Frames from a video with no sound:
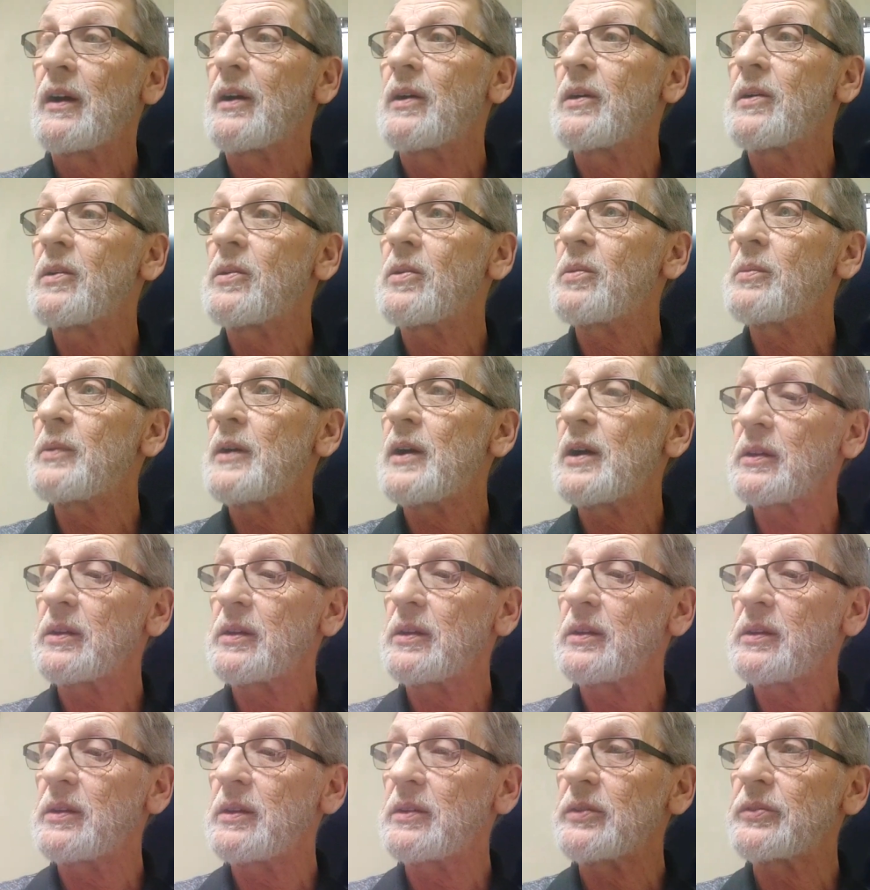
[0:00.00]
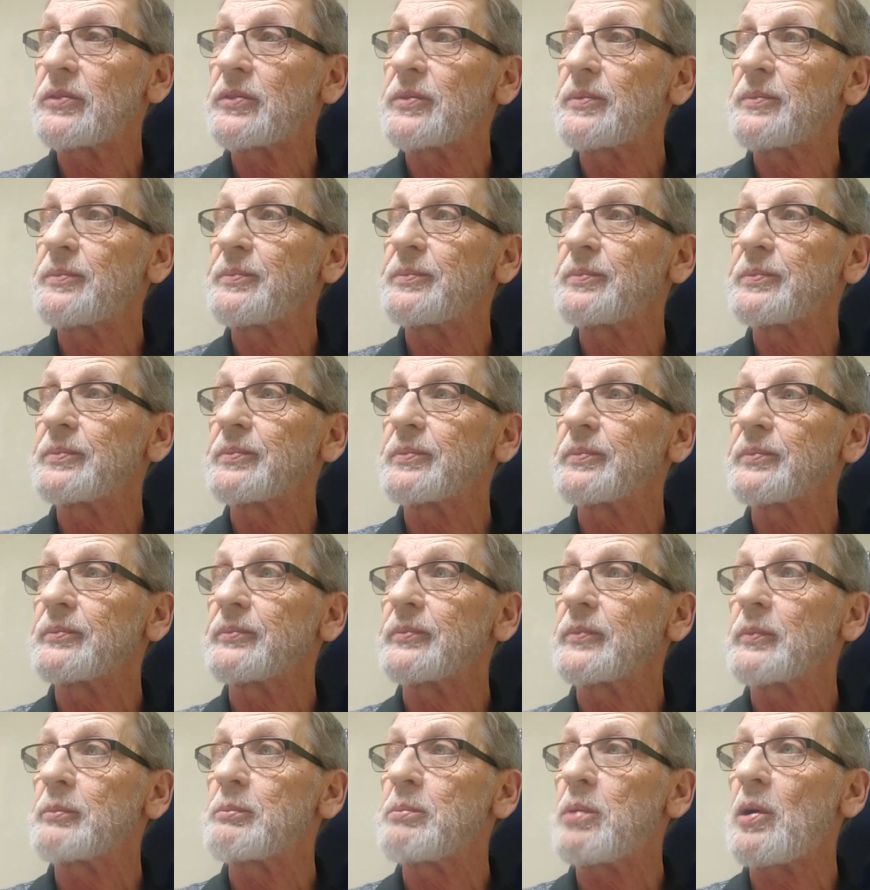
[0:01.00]
Oh my goodness.
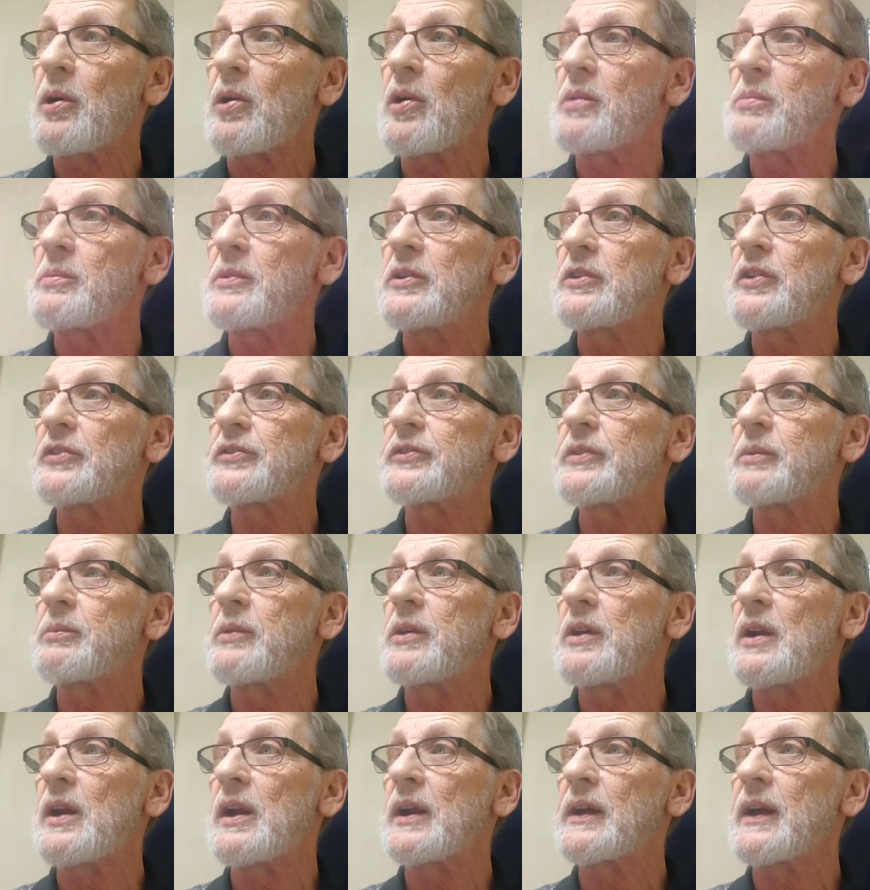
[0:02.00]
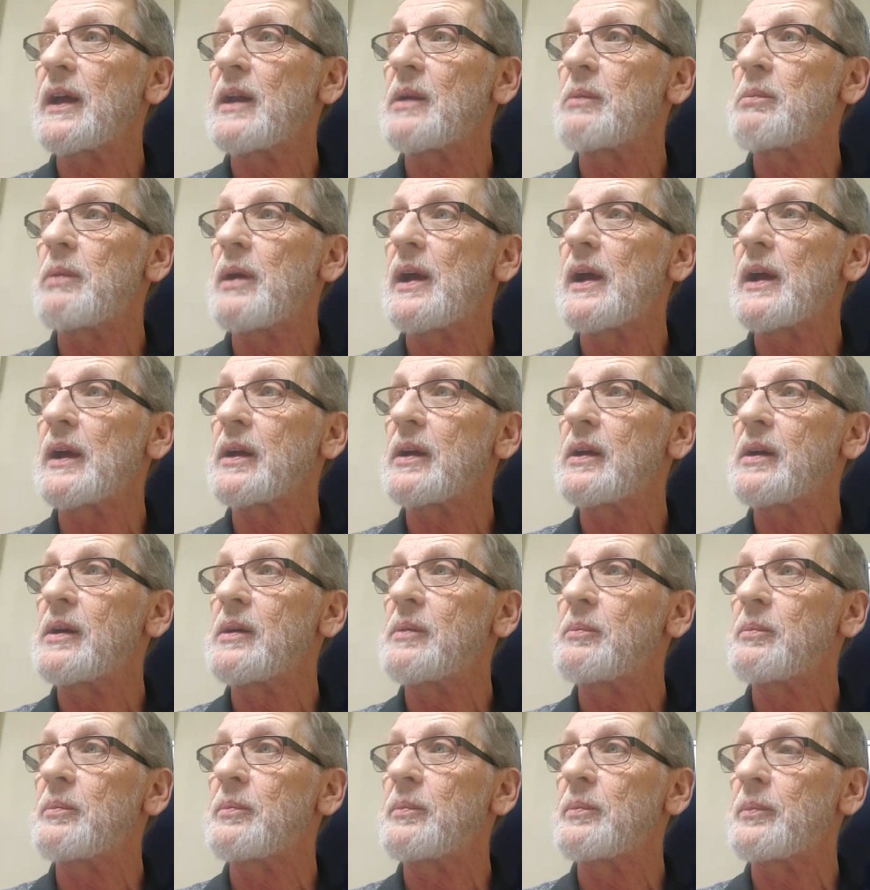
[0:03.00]
Pardon me just a minute, I got to back
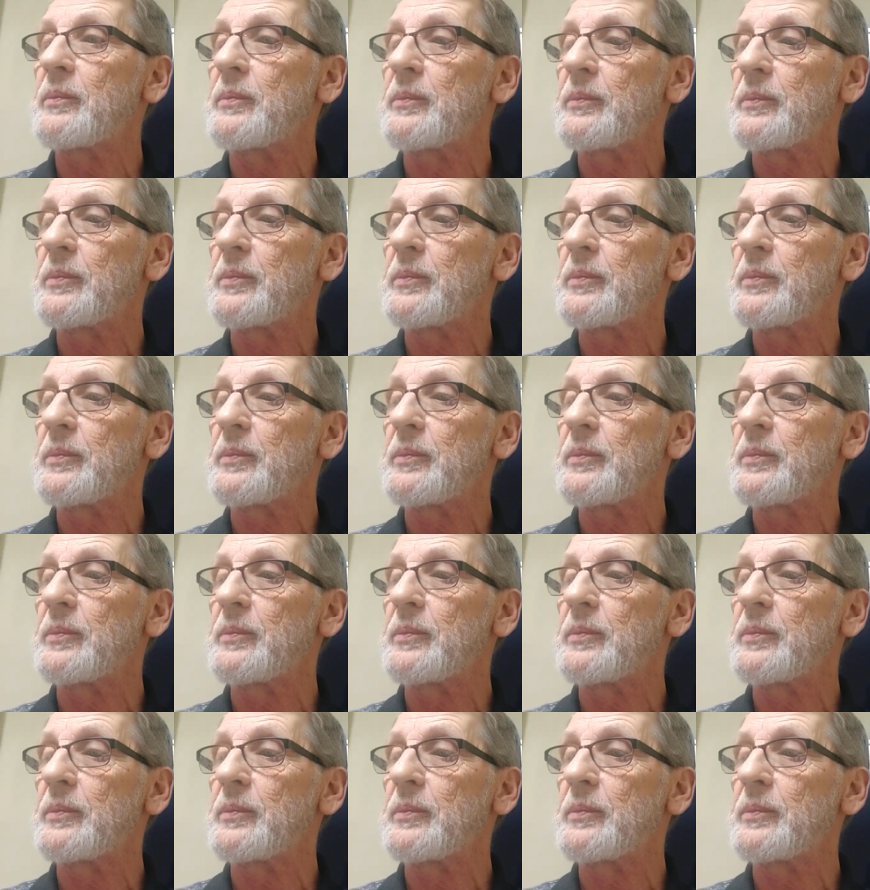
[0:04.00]
up.